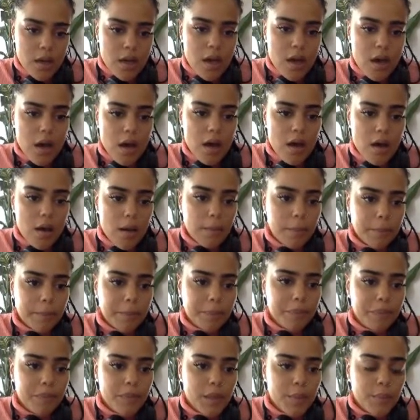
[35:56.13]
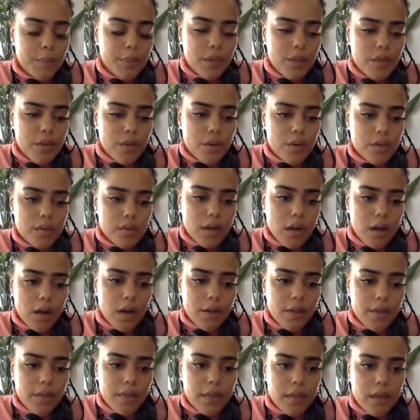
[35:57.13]
But those
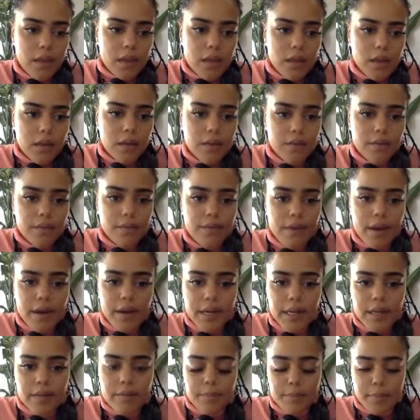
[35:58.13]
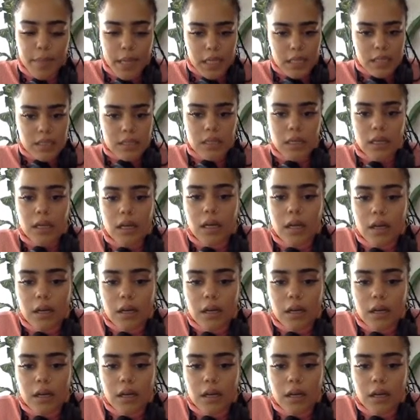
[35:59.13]
are the very basic